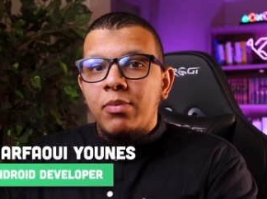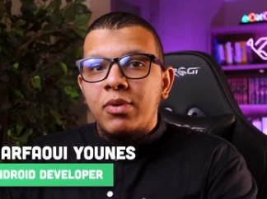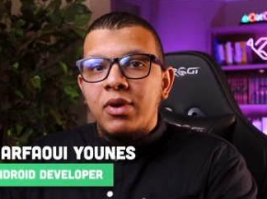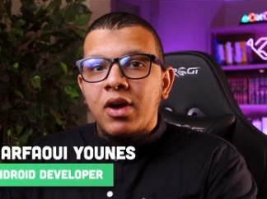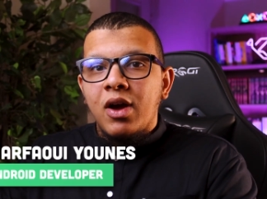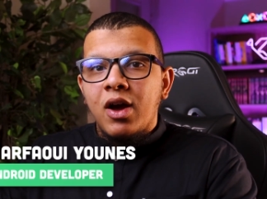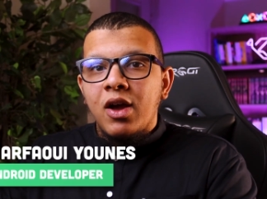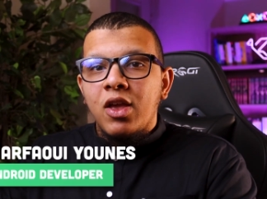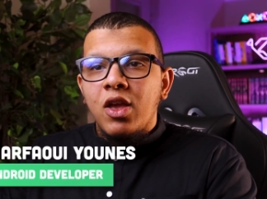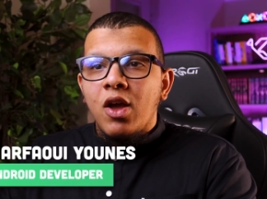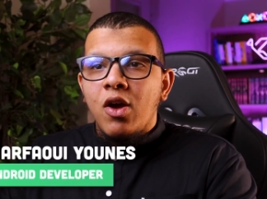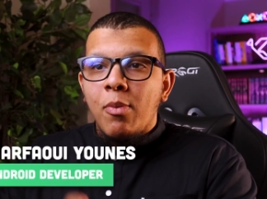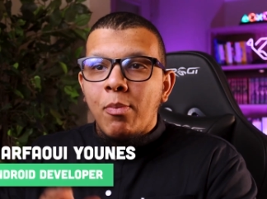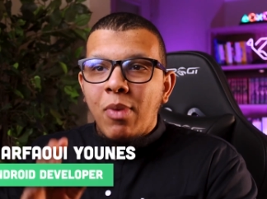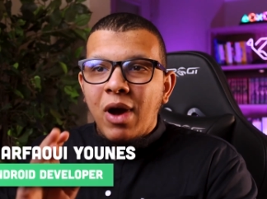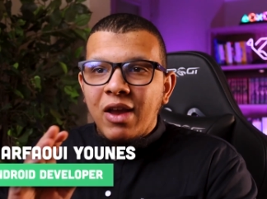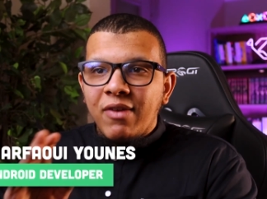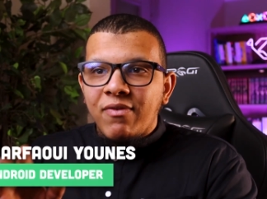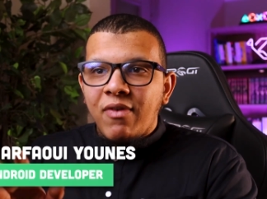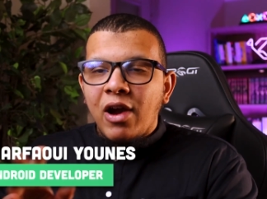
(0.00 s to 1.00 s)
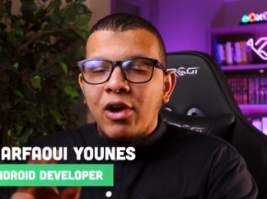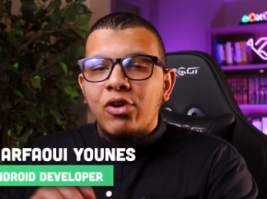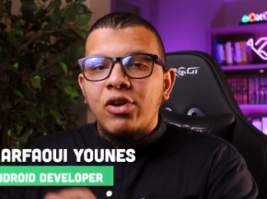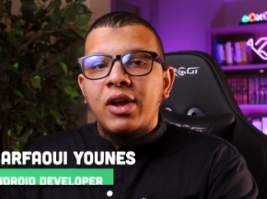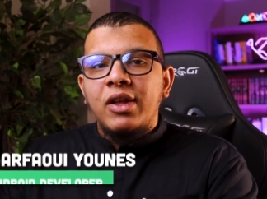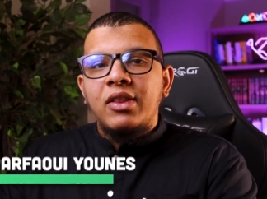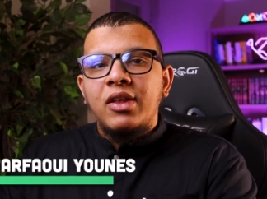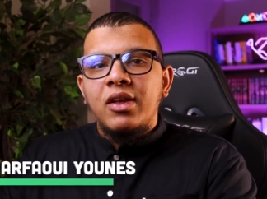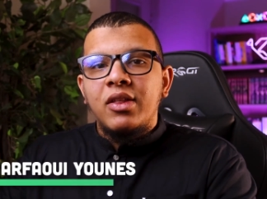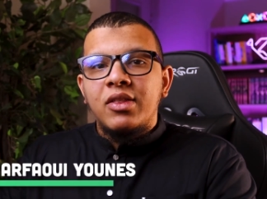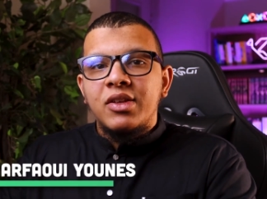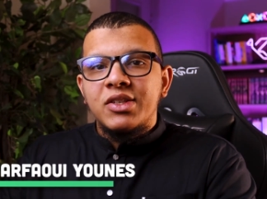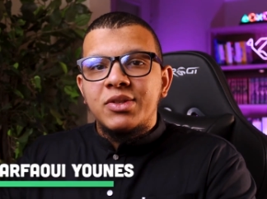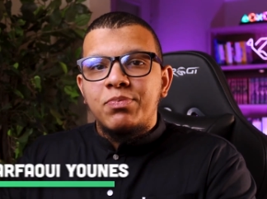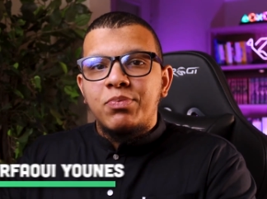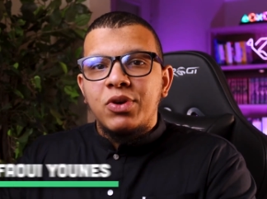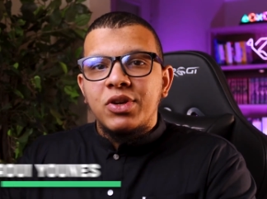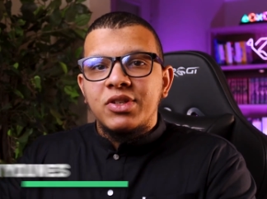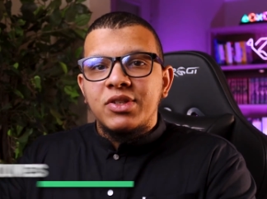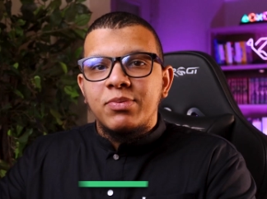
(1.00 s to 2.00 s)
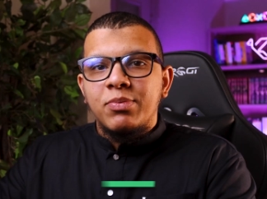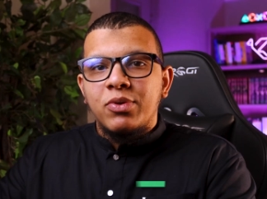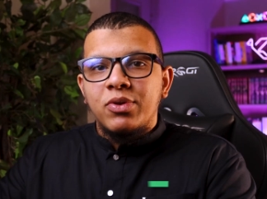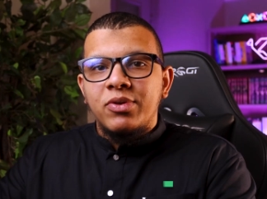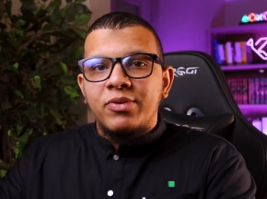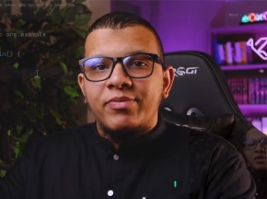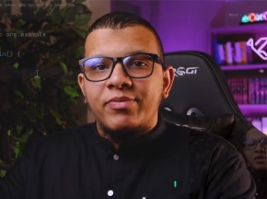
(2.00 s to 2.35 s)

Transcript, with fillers: P I by violating this principle.